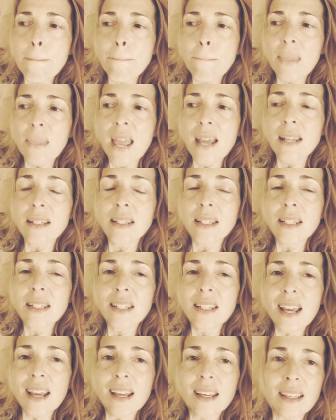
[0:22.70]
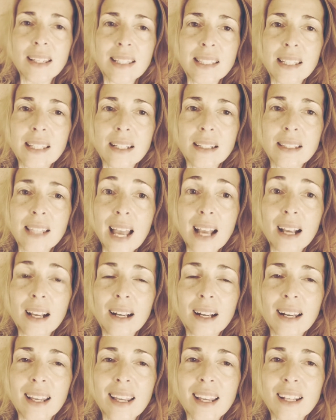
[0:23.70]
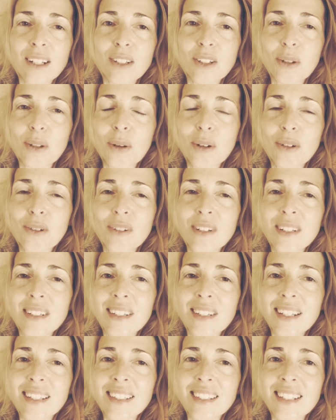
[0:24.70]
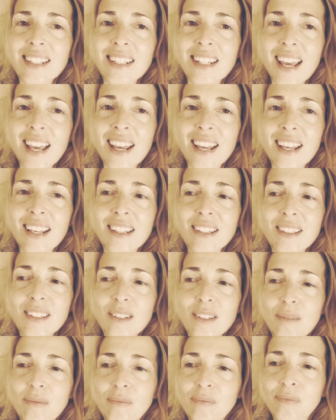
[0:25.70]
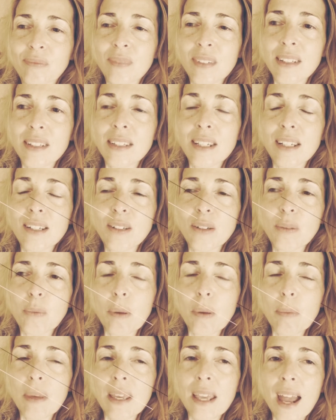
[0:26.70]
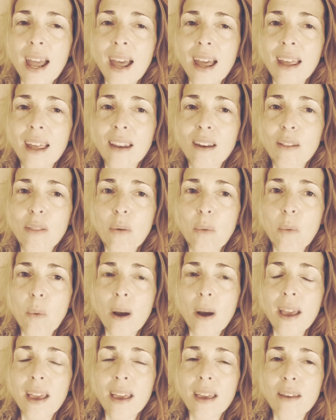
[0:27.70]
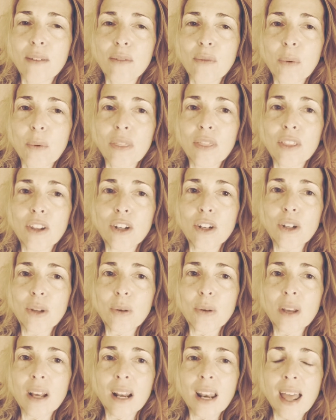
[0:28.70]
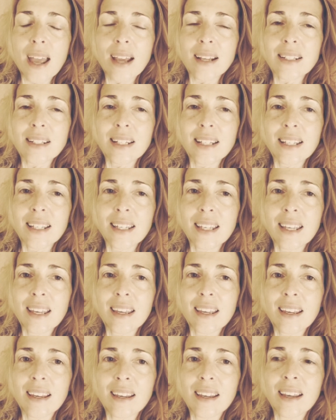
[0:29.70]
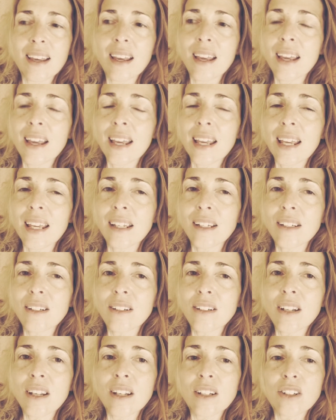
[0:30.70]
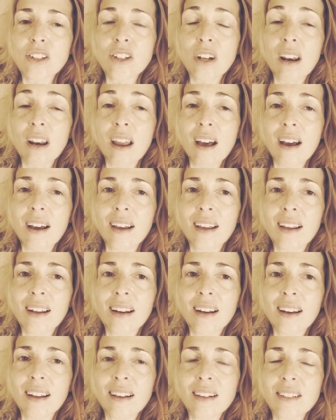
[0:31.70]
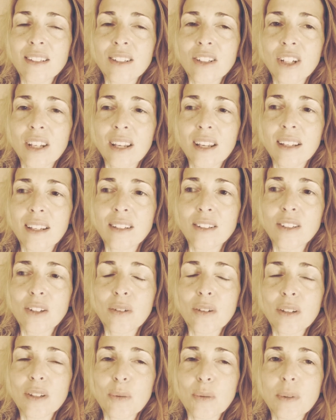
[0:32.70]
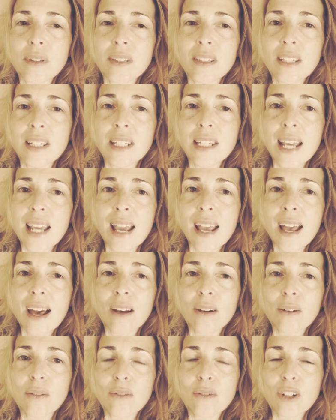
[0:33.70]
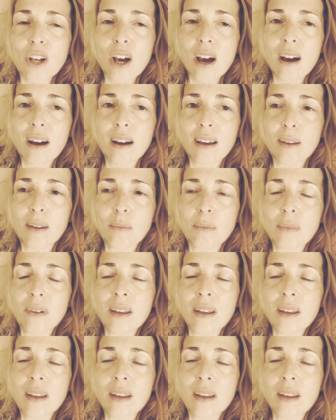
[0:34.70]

And today is exactly 260 days since we began the wave with the new galactic year in July last year. So this was the day out of time,